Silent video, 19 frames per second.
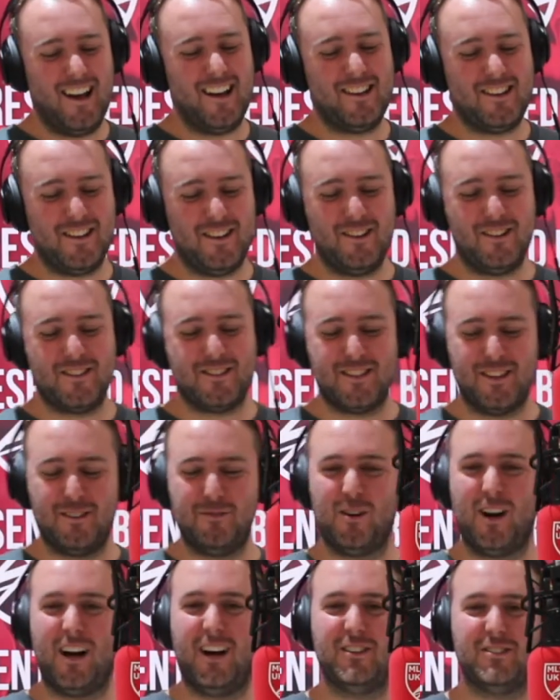Houston,
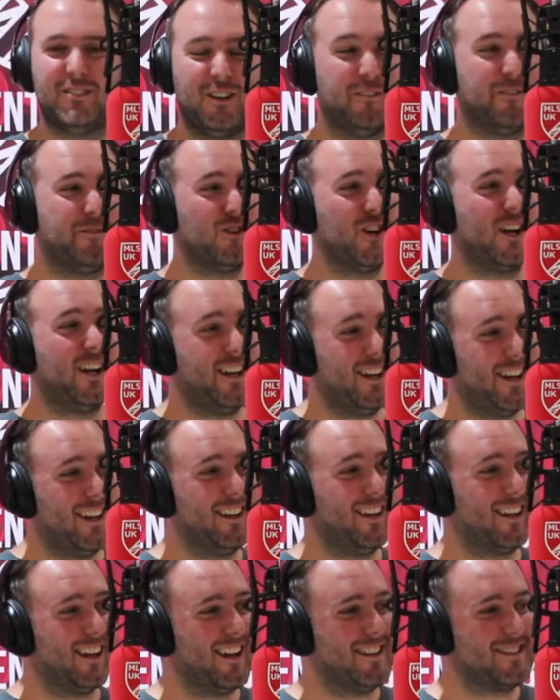well done.
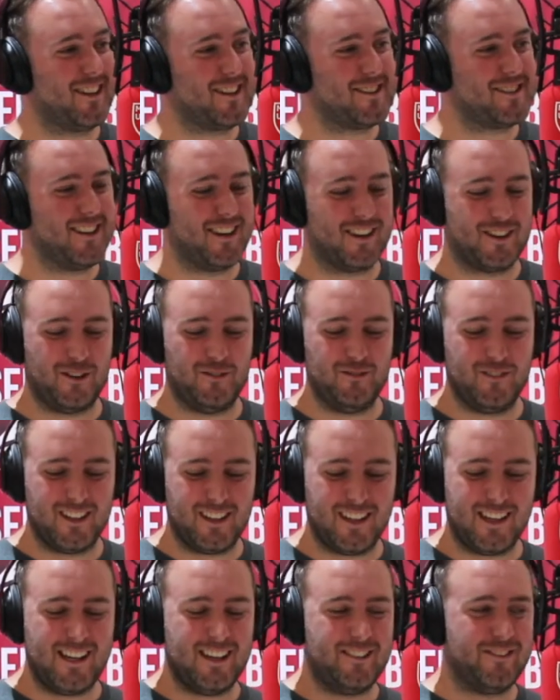3-0 against Austin. I couldn't
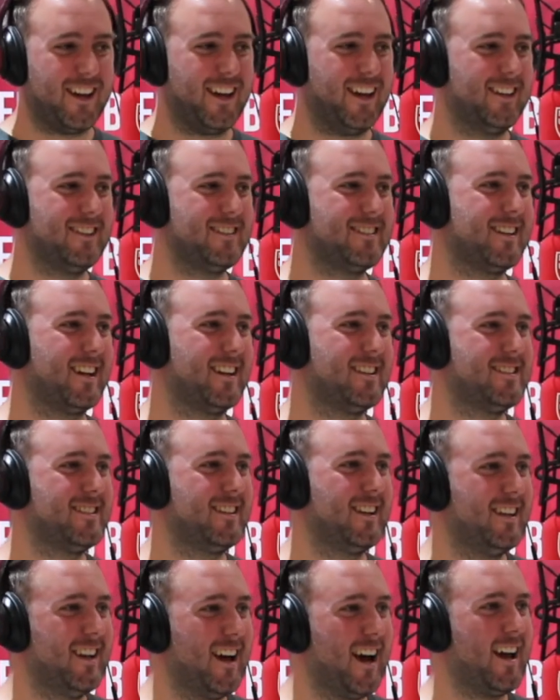believe it. On
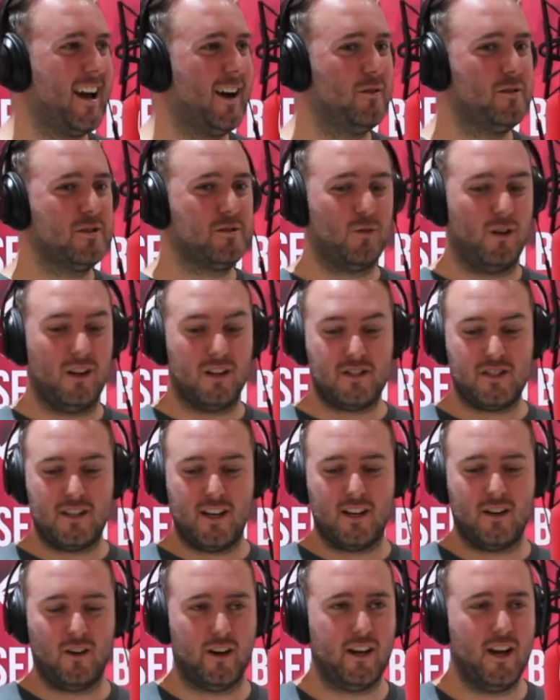Saturday night, I was watching
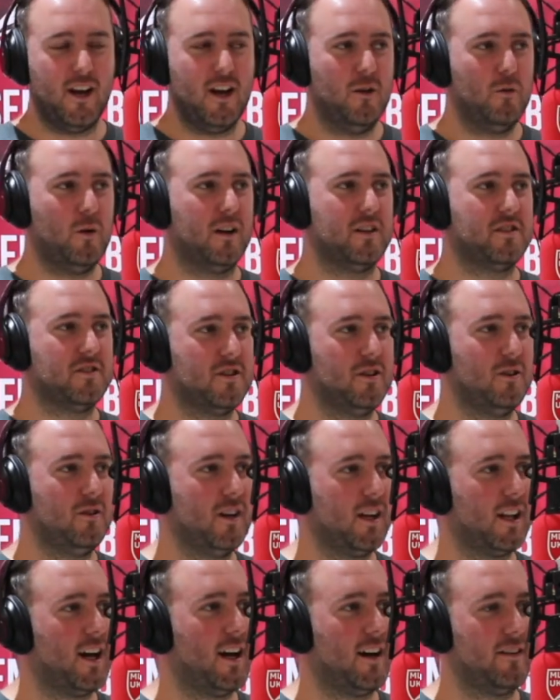it going, well, it's
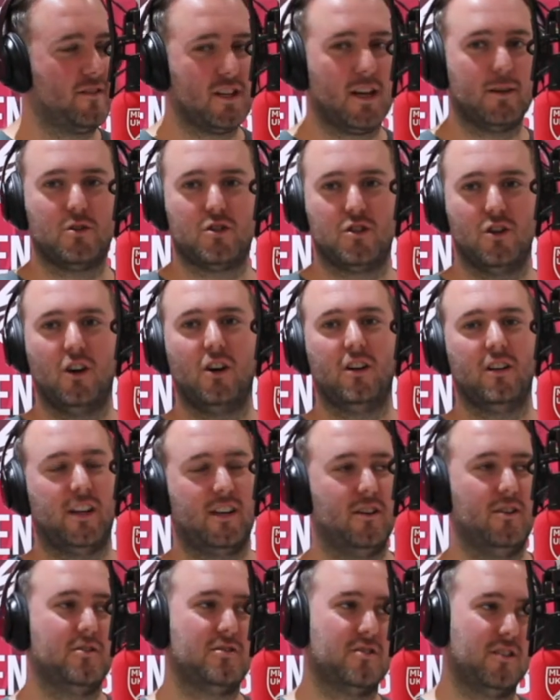2-0 at half-time. Surely
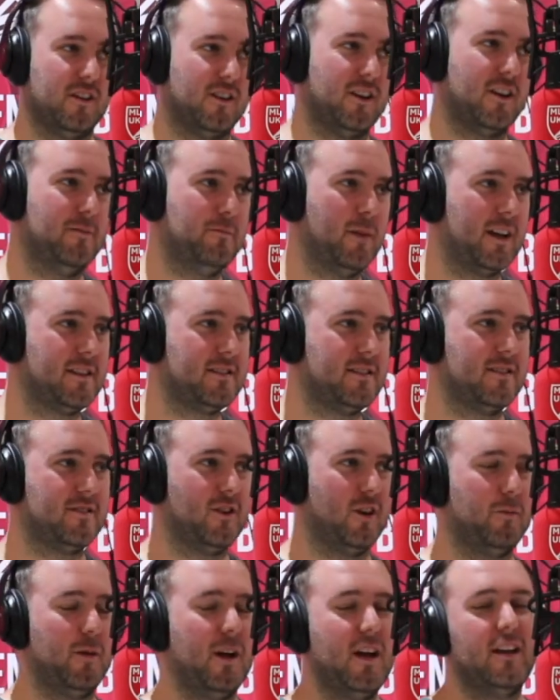Houston are going to mess this
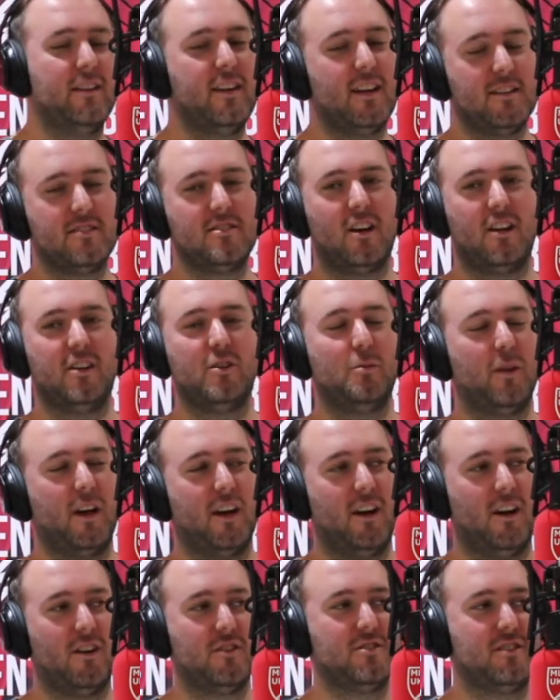up. Then I saw they were
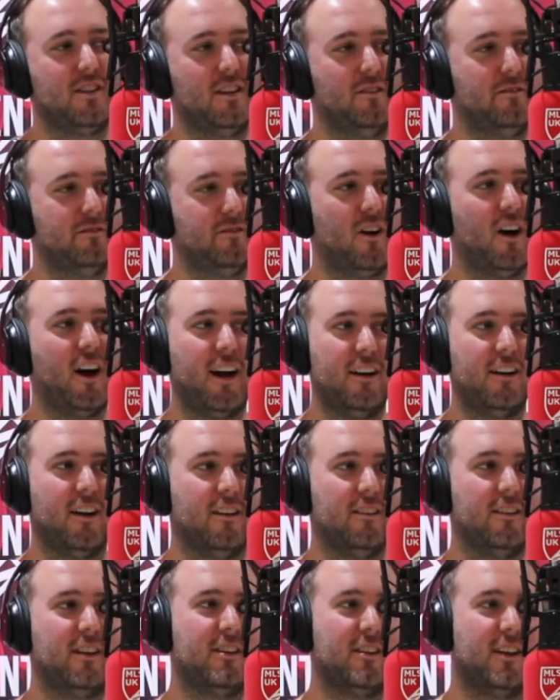playing Austin and thought, hang
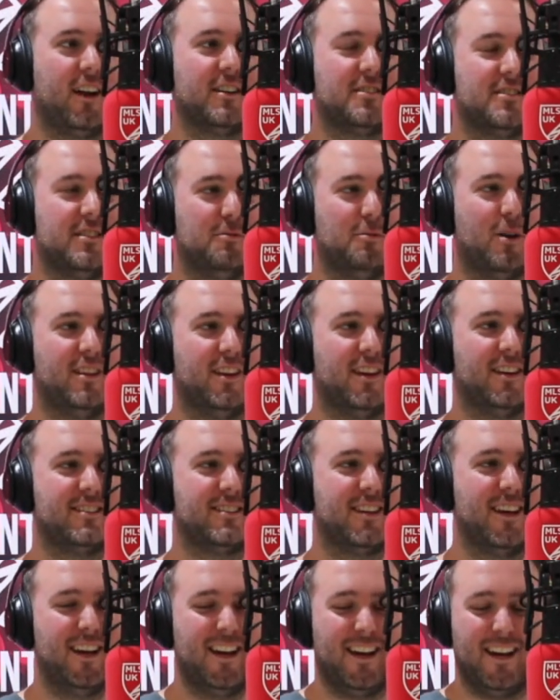on, they could actually win
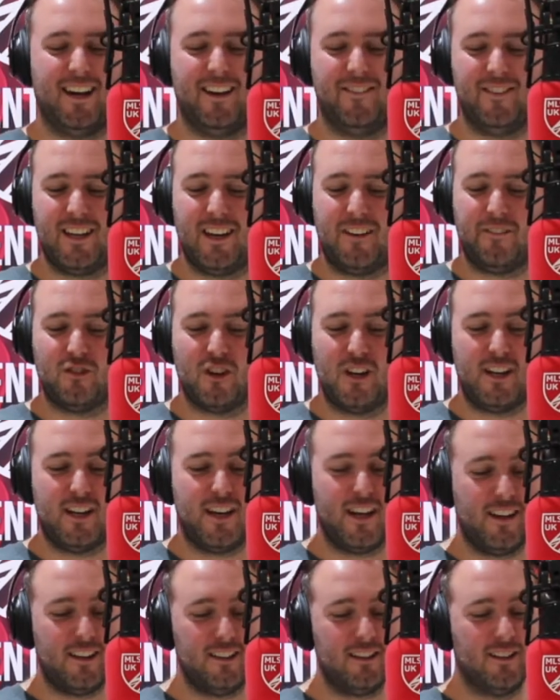this. They did
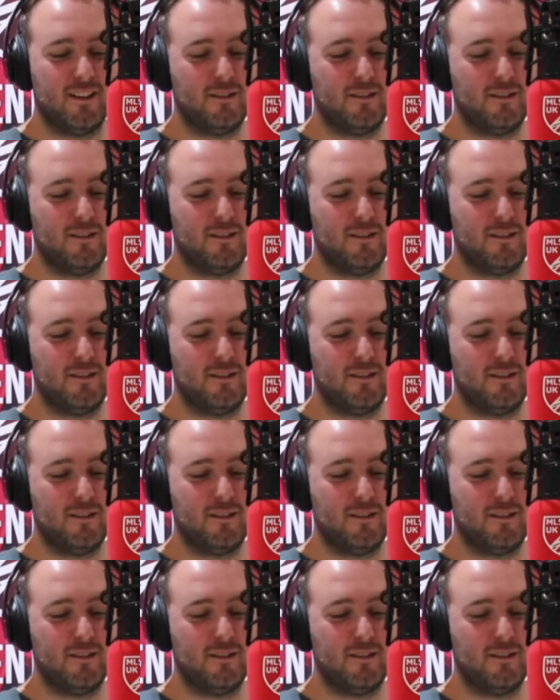3-0.